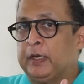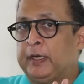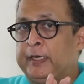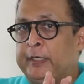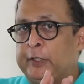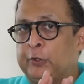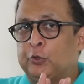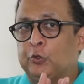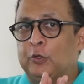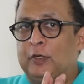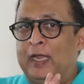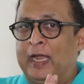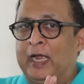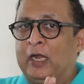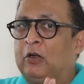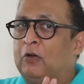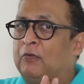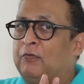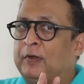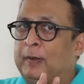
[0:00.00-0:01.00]
due to
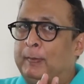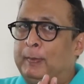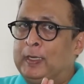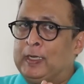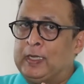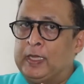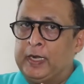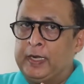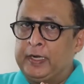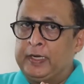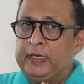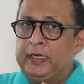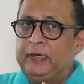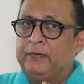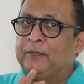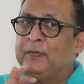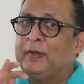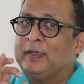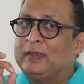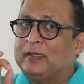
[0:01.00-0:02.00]
lack of familiarity
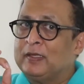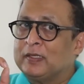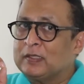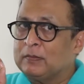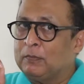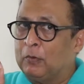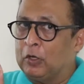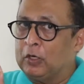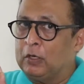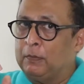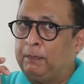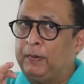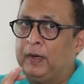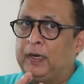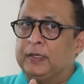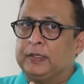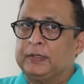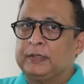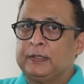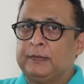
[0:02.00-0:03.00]
with the smaller
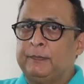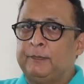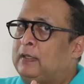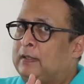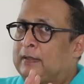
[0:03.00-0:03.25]
parts.